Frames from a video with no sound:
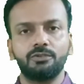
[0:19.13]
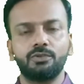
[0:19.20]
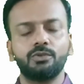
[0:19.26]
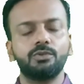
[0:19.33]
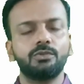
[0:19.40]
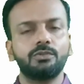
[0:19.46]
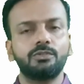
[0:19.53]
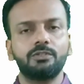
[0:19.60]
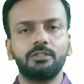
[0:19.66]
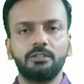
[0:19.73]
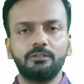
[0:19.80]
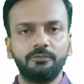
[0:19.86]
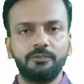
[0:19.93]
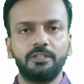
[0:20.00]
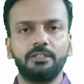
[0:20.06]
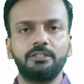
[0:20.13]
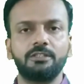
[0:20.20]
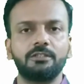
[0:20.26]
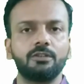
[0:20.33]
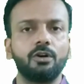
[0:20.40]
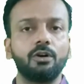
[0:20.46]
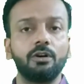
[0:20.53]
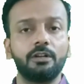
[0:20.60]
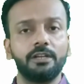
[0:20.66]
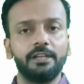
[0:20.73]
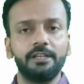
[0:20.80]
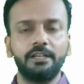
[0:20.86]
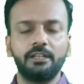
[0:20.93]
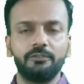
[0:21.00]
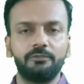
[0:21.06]
So, surface or
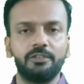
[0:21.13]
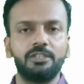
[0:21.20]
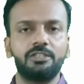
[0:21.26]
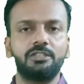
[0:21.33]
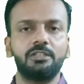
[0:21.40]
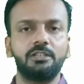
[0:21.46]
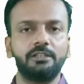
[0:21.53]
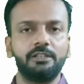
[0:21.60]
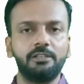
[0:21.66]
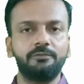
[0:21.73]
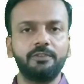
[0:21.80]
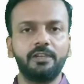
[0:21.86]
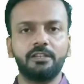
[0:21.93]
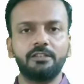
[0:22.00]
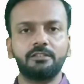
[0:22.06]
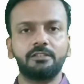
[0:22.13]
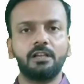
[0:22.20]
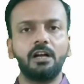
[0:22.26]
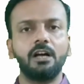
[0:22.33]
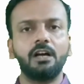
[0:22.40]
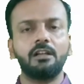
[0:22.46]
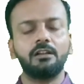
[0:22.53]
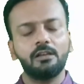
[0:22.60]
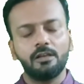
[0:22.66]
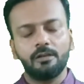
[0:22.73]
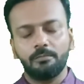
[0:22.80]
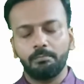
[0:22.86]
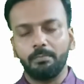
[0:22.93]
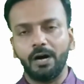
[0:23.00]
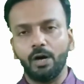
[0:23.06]
interfacial defects are
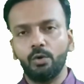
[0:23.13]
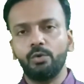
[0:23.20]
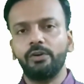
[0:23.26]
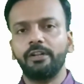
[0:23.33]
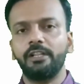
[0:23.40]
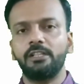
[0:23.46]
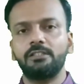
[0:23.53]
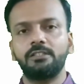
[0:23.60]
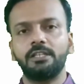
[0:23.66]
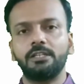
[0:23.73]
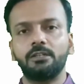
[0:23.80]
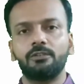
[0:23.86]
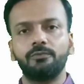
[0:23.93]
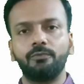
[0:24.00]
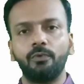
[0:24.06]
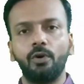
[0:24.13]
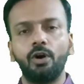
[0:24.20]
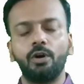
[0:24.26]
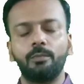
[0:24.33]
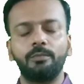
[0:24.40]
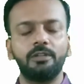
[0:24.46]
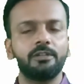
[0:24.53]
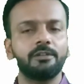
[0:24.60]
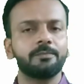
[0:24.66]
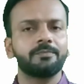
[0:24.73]
boundaries that are formed,